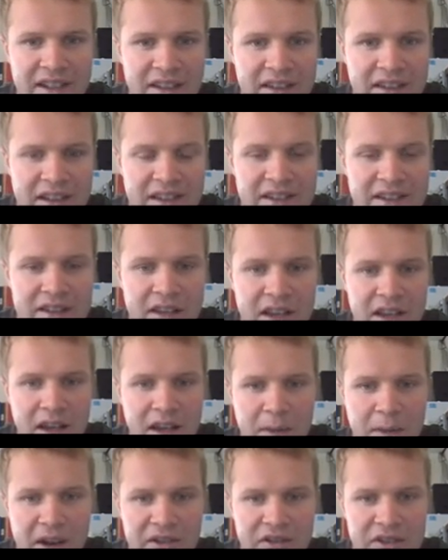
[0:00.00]
That's a
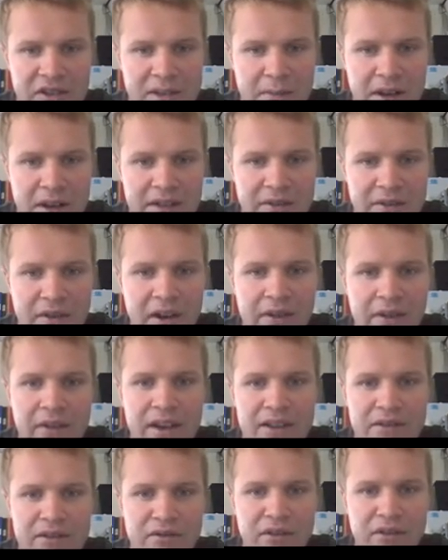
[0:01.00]
parachute display at
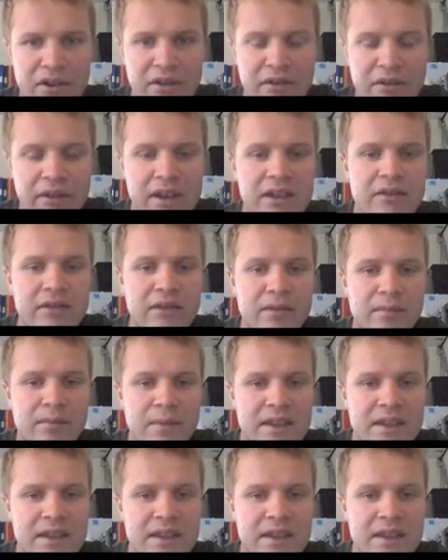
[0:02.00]
5,300 feet from